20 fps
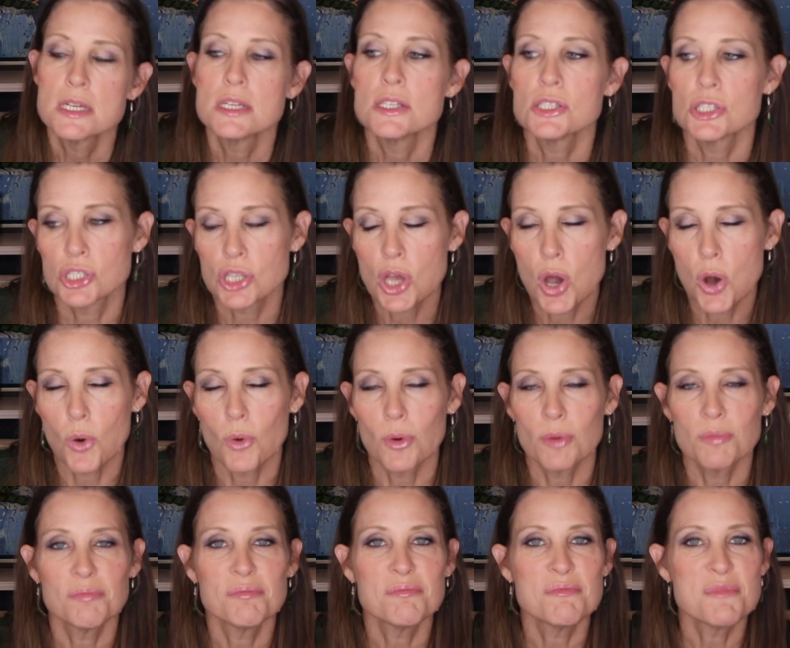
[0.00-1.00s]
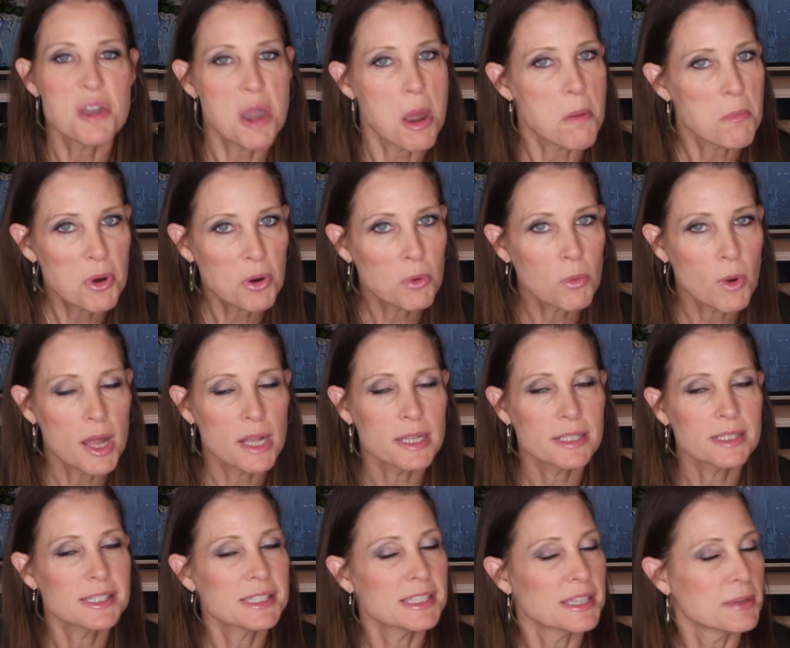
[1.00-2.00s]
So, number
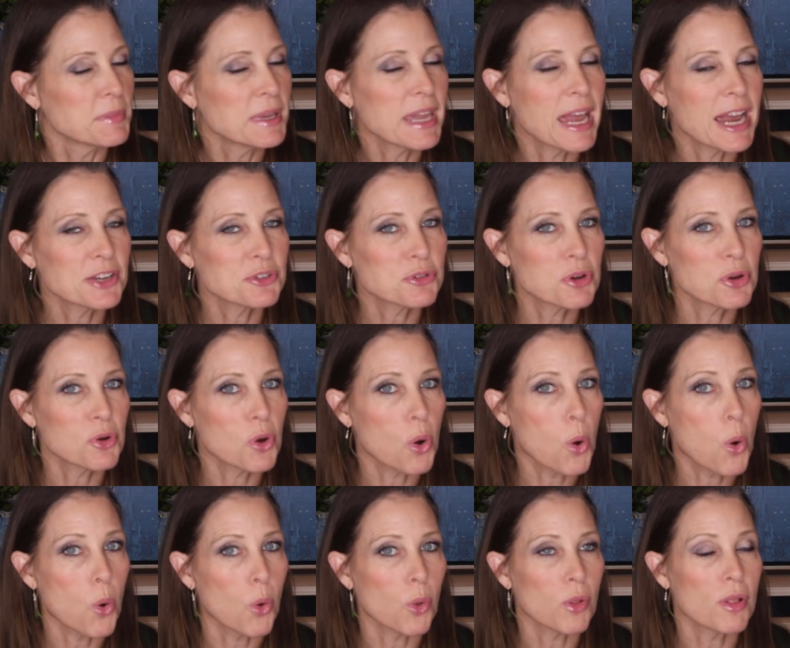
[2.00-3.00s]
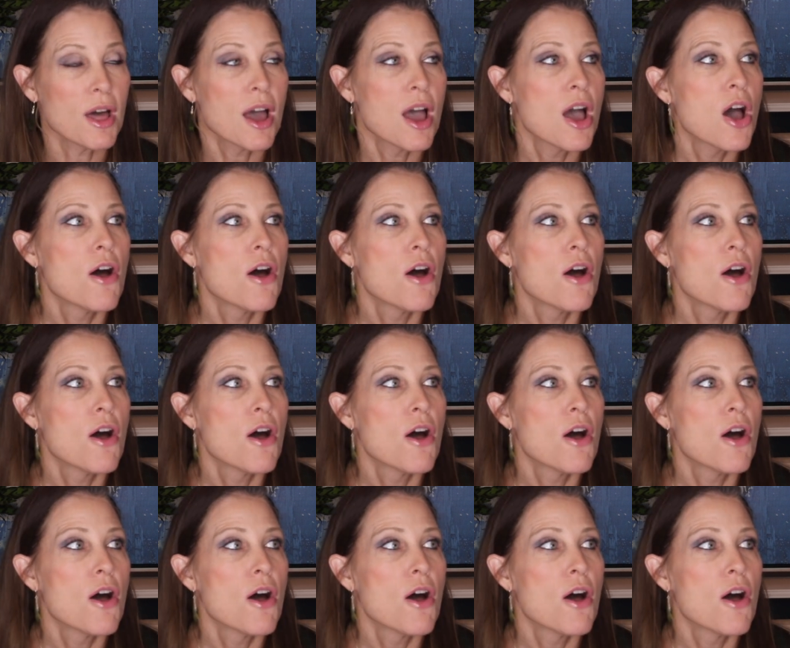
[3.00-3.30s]
1 semihydro goal